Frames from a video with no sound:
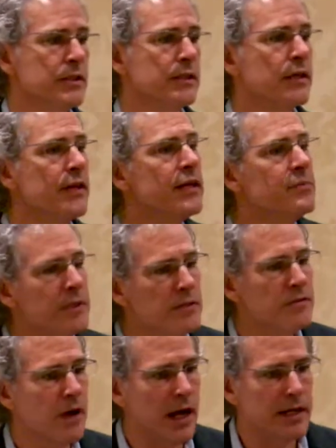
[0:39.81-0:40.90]
Now they can be
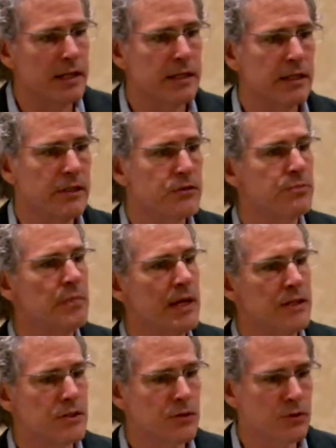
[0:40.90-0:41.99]
divided, and there's
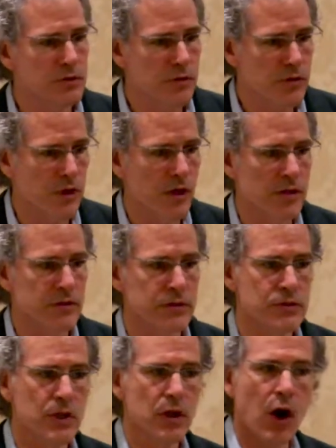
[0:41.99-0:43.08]
many schools of thought,
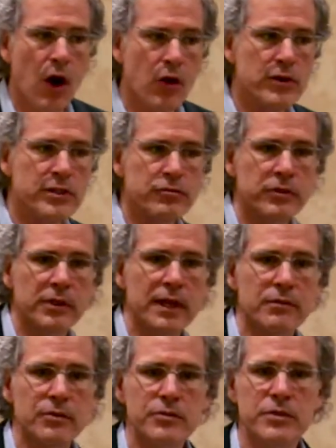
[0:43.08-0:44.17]
there's all the different
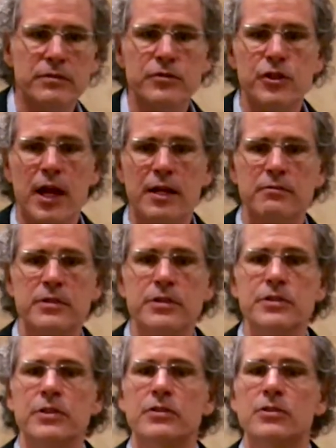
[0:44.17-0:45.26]
levels of
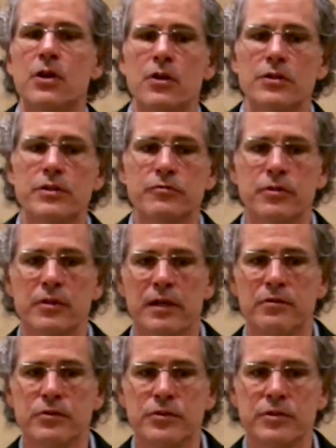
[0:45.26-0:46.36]
chakras, and there's all the different
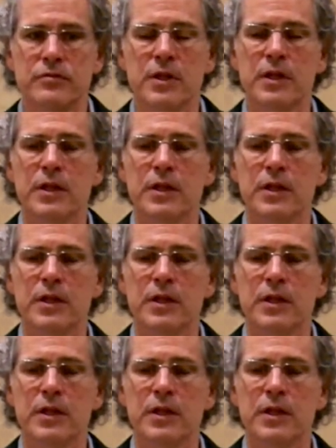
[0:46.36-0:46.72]
levels of